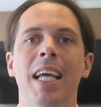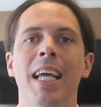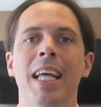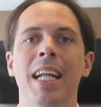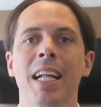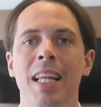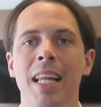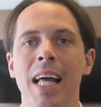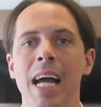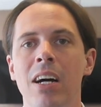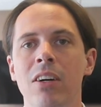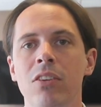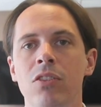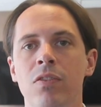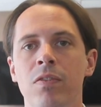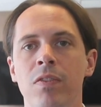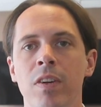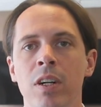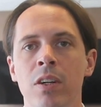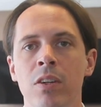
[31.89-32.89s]
It
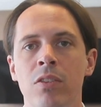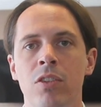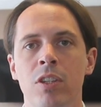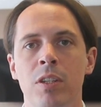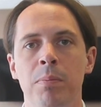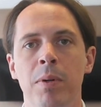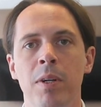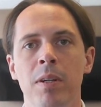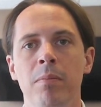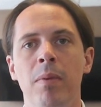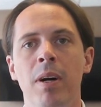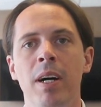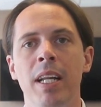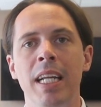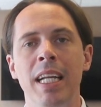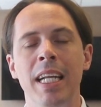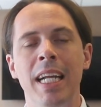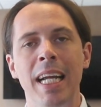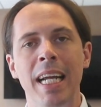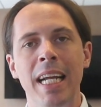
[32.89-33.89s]
allows folks to put
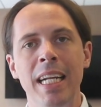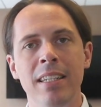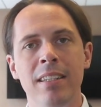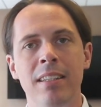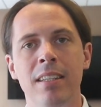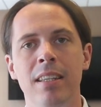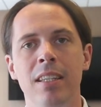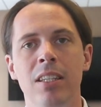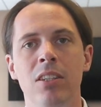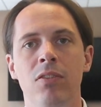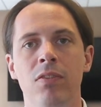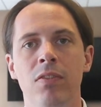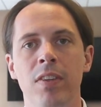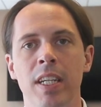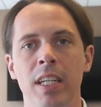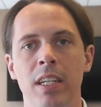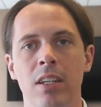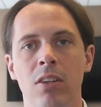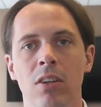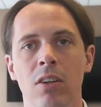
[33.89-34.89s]
money into this
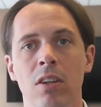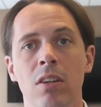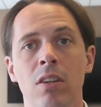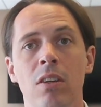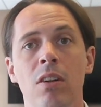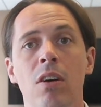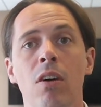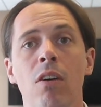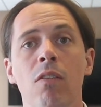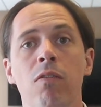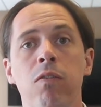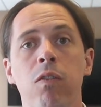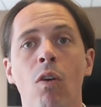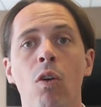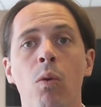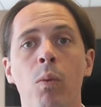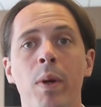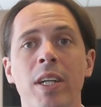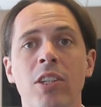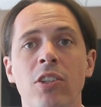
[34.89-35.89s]
vehicle
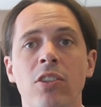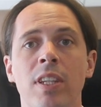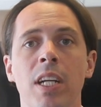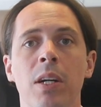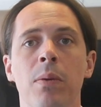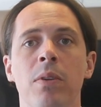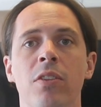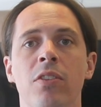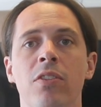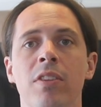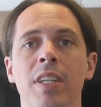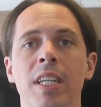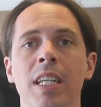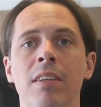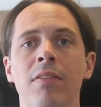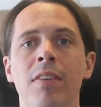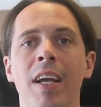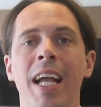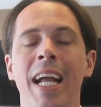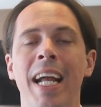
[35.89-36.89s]
for which they
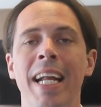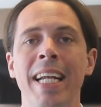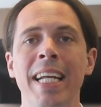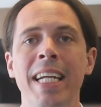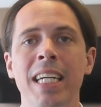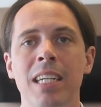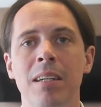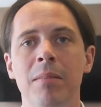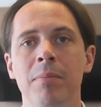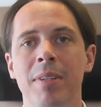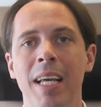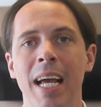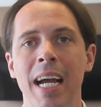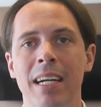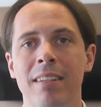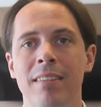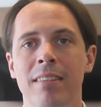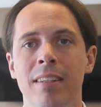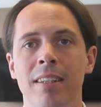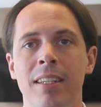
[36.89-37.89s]
receive an income
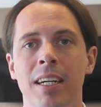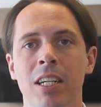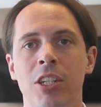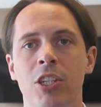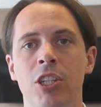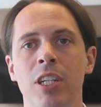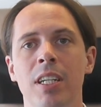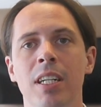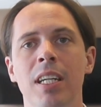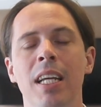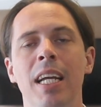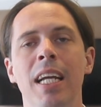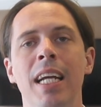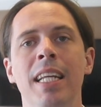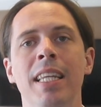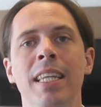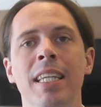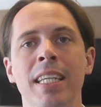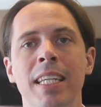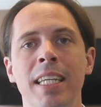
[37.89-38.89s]
tax deduction
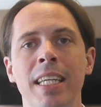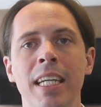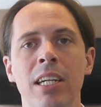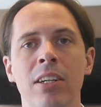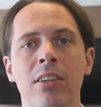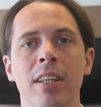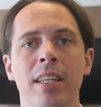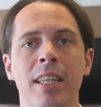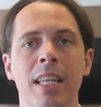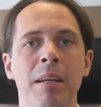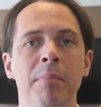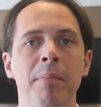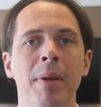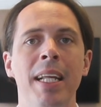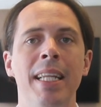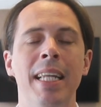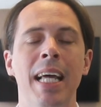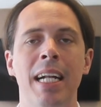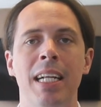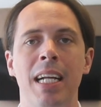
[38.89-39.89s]
in the year that they
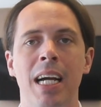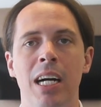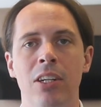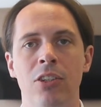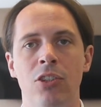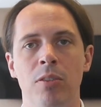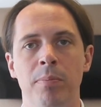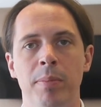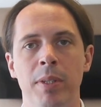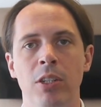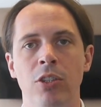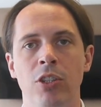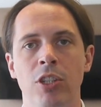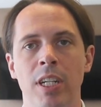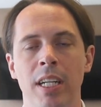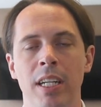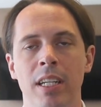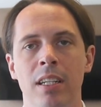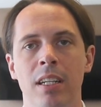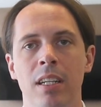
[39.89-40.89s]
made that
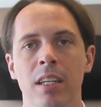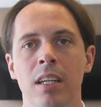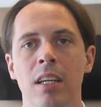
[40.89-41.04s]
contribution.